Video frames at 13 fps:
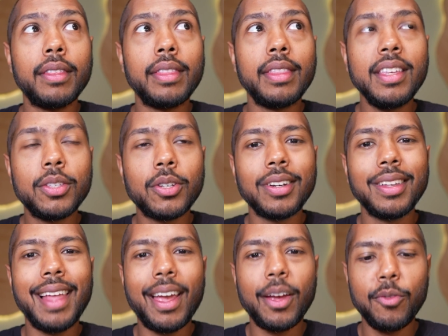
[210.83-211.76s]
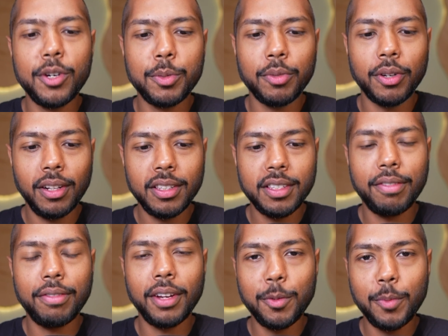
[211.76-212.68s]
these are language models.
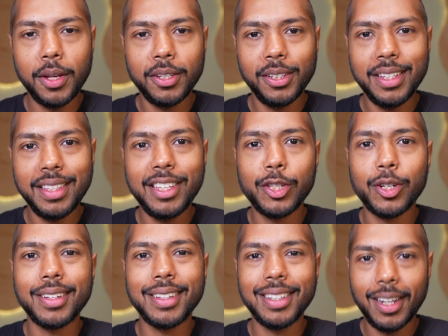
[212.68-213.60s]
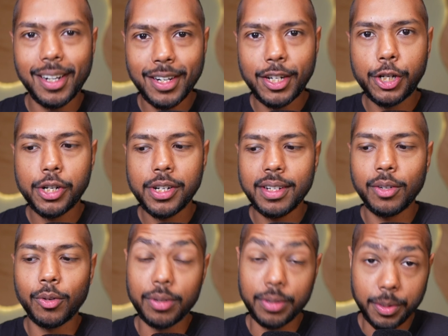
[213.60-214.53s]
Fundamentally, these are large
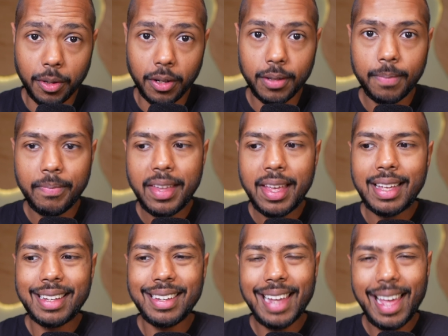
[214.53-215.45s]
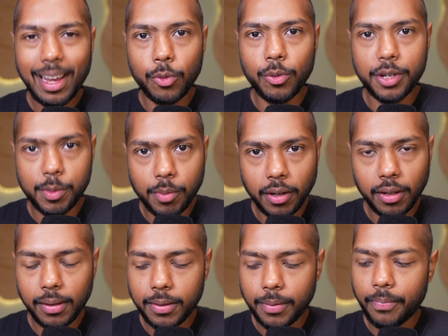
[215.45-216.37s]
or small language
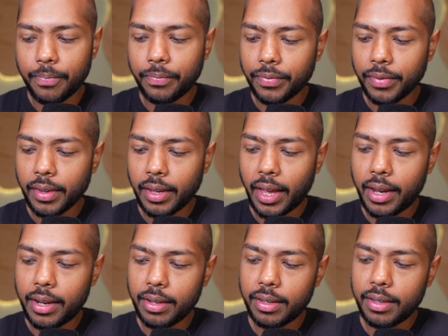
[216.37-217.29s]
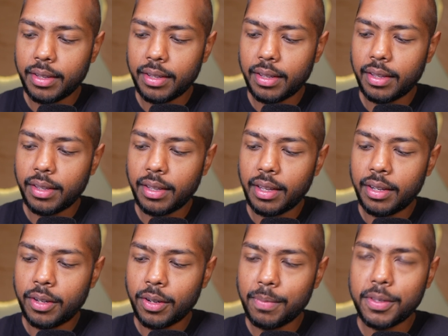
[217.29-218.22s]
models. And
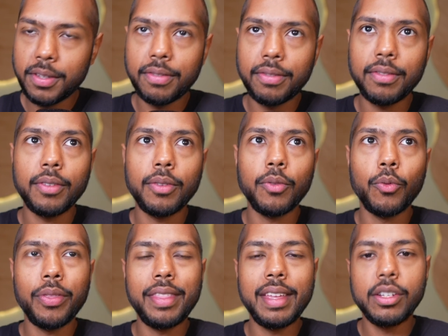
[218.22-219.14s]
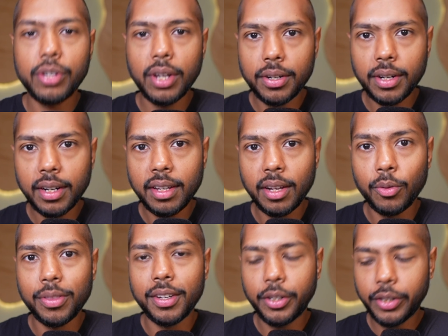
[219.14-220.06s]
in terms of what they generate and
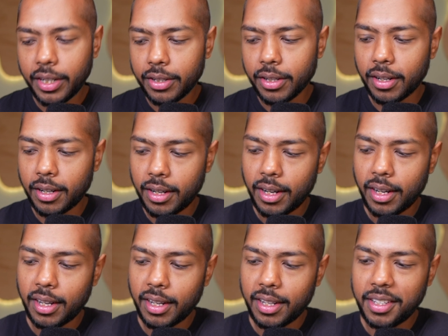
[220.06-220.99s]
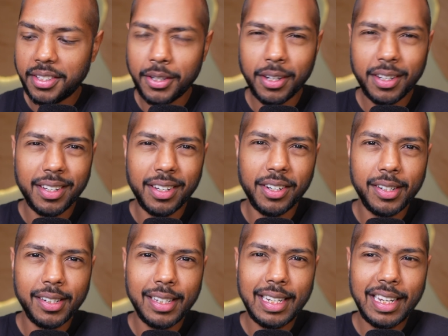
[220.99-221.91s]
what they're trained on, is not
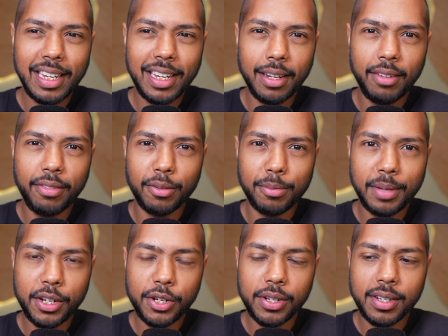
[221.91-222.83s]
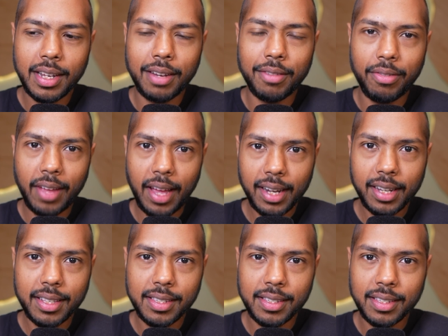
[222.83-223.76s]
really information and
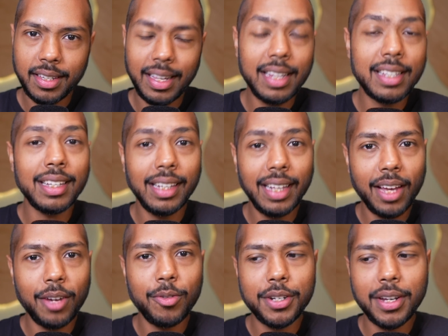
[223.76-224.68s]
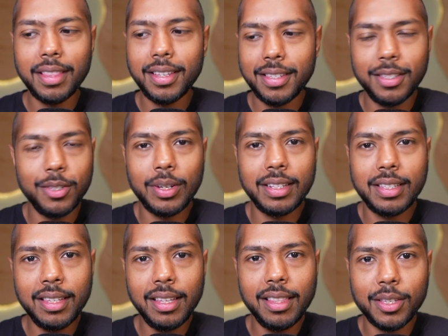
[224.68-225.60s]
facts, it's language. And this is, you can
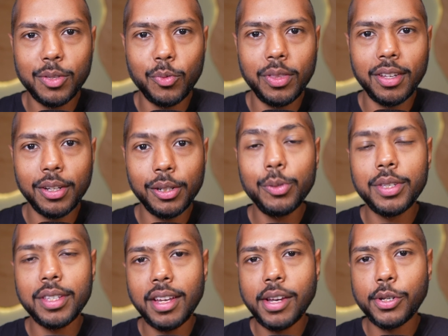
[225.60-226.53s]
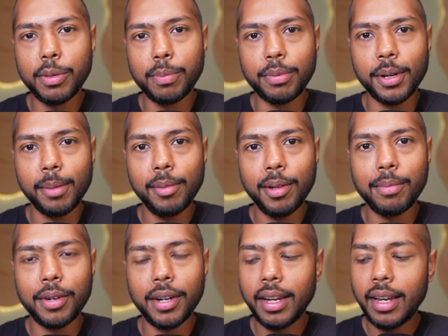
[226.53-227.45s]
see this with the hallucination
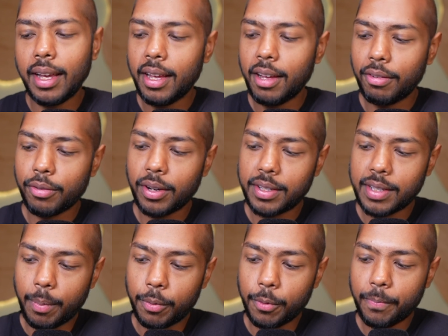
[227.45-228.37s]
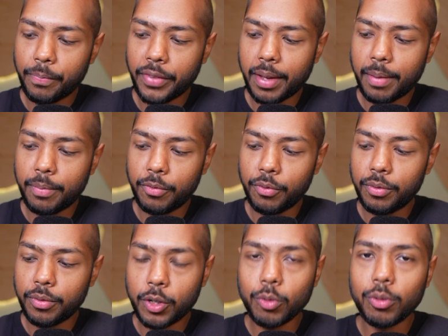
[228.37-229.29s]
problem, right? For example,
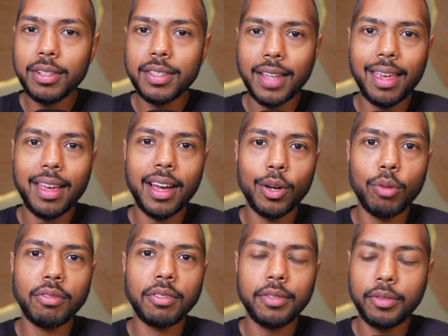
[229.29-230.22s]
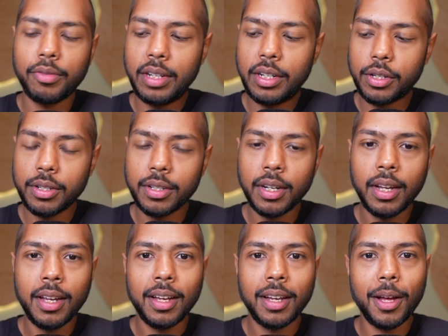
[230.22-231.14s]
Google's AI overview feature
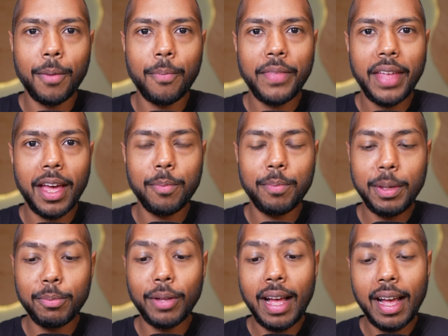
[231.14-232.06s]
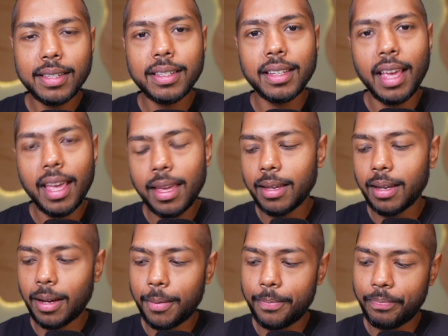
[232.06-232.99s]
had people asking, hey,
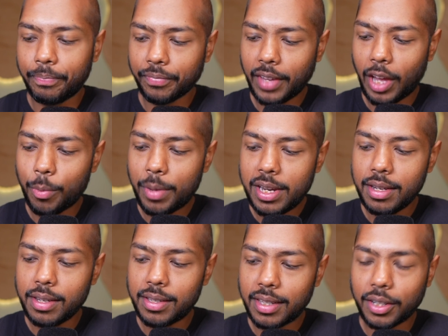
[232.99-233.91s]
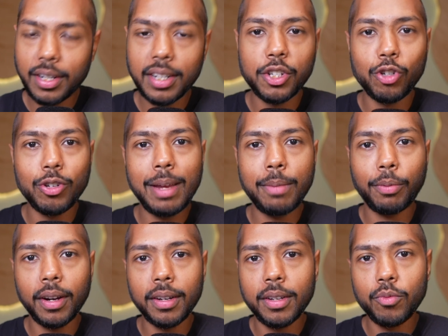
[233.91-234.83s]
how many cigarettes should a
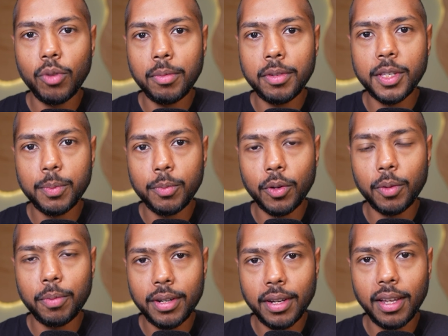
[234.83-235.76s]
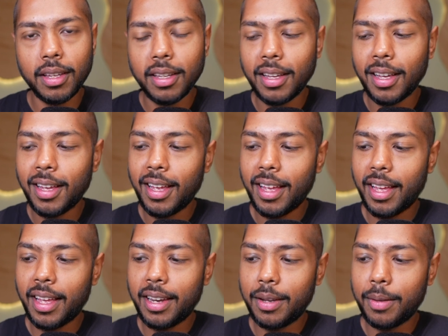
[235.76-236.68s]
pregnant woman smoke per day?
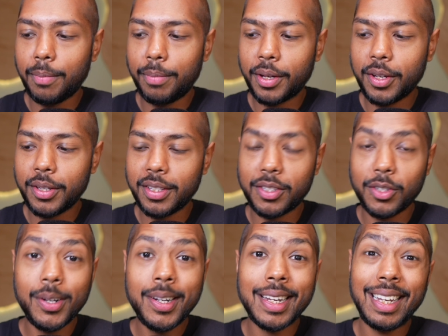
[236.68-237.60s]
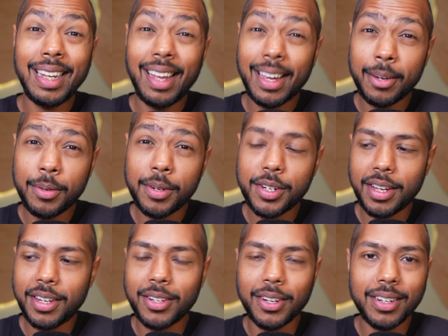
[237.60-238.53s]
And because it's good at language
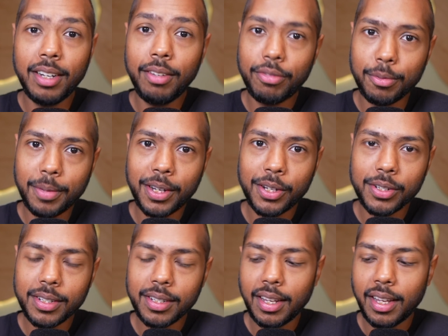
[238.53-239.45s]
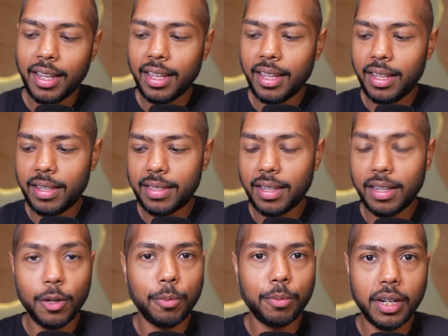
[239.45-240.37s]
and not information, it
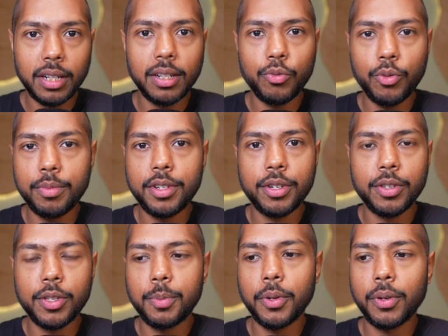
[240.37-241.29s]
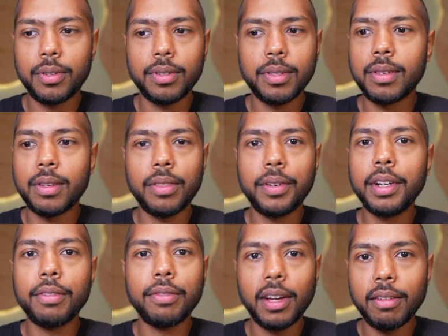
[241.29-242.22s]
said, pregnant women should smoke 3
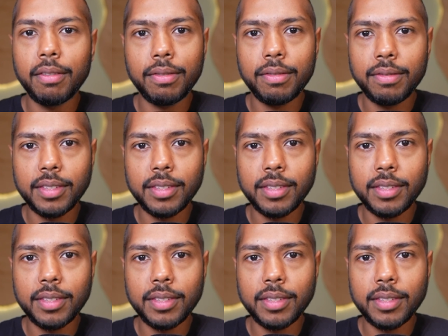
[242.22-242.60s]
to 5